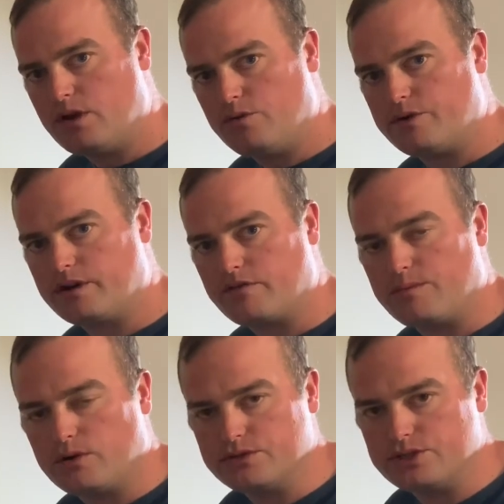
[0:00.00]
whenever I'm
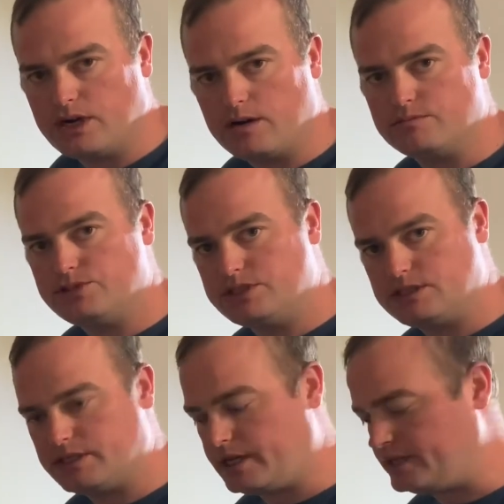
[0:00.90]
on a job, just
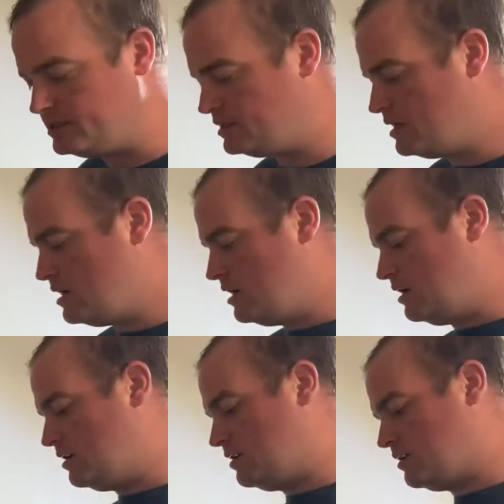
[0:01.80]
in case.
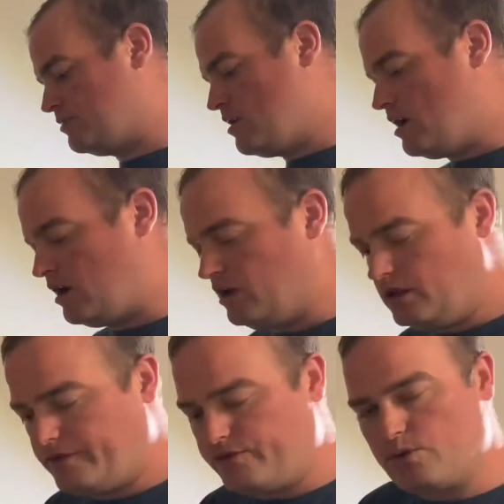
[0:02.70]
A
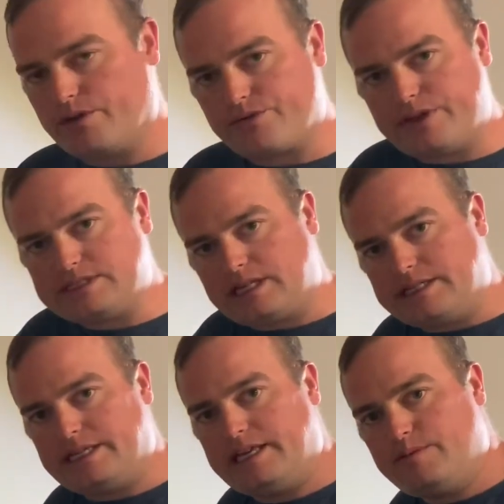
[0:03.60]
few other things I like
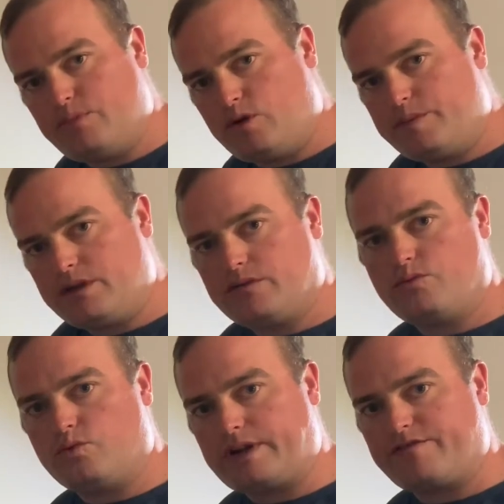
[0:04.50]
to keep on me
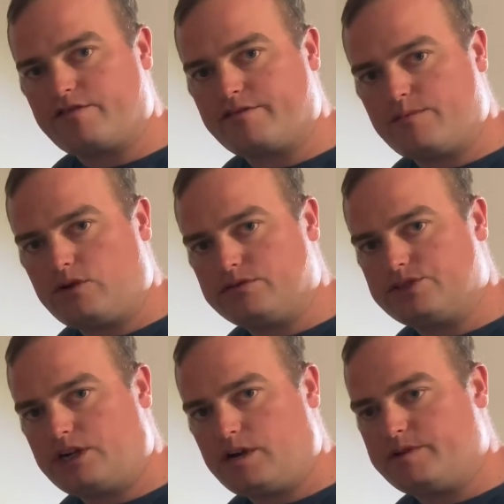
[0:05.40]
whenever I'm on the
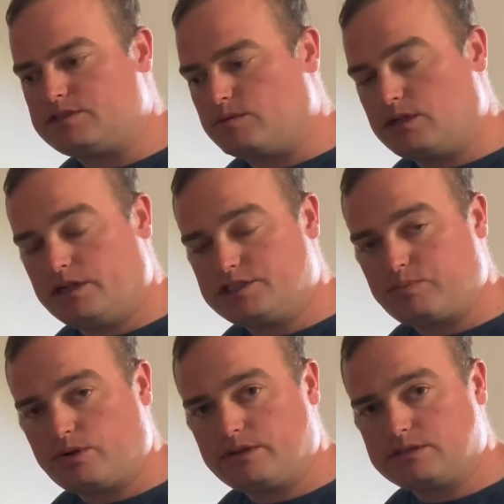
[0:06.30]
job is some clutch
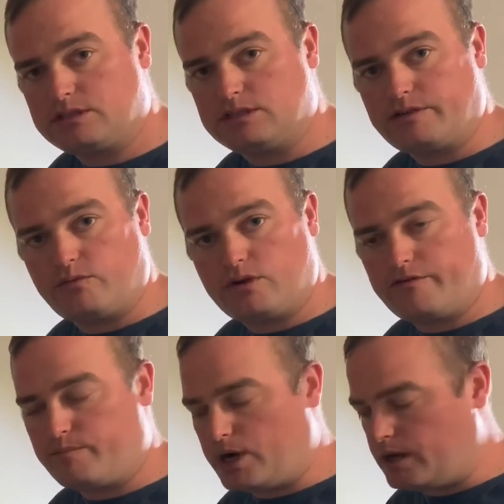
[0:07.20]
springs, because if one of
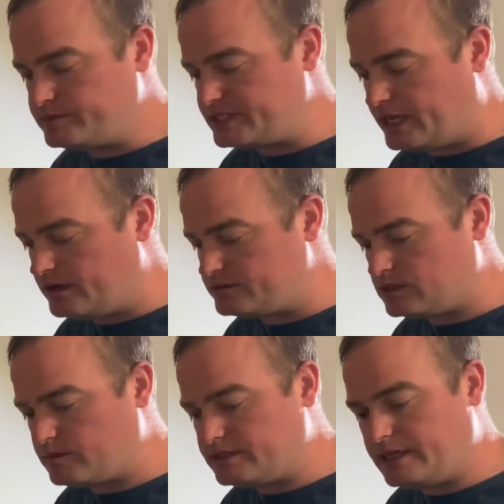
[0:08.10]
them pops out or
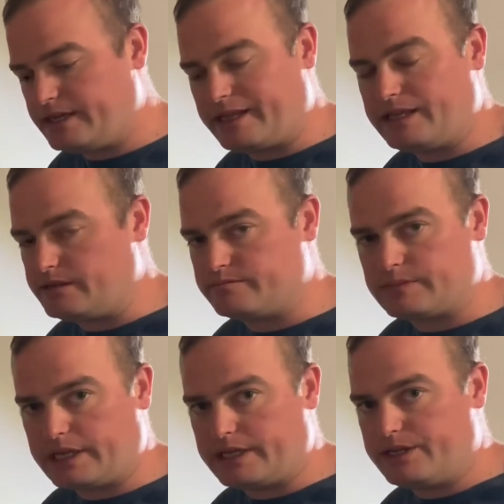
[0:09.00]
something like that, they can
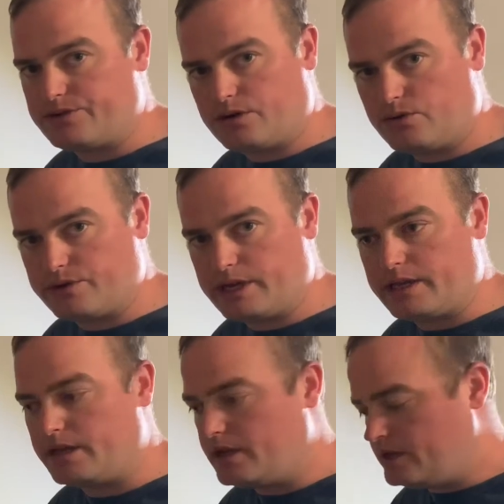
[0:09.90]
end your whole day.
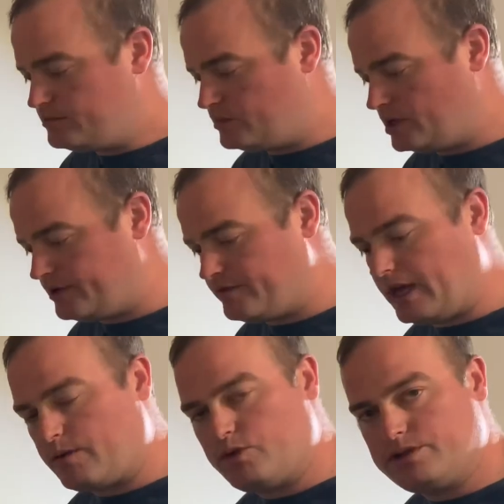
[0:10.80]
But if you
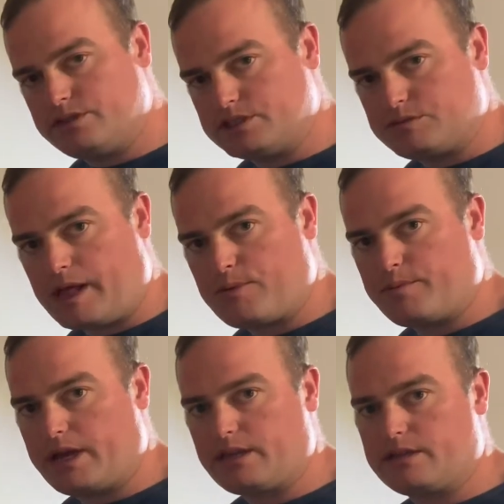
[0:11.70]
got them with you, just slap them
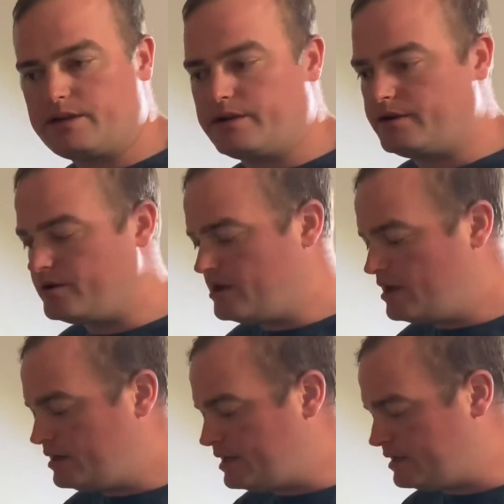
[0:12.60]
back in there,
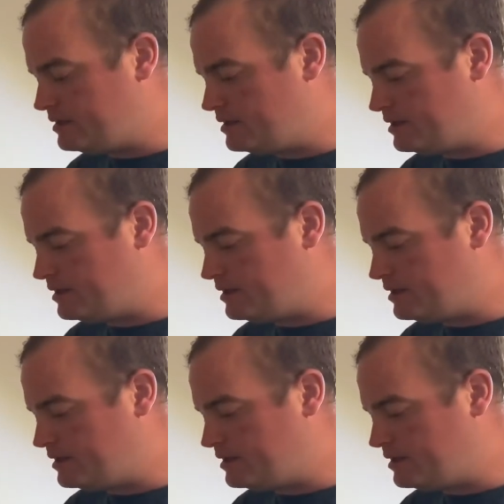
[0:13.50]
and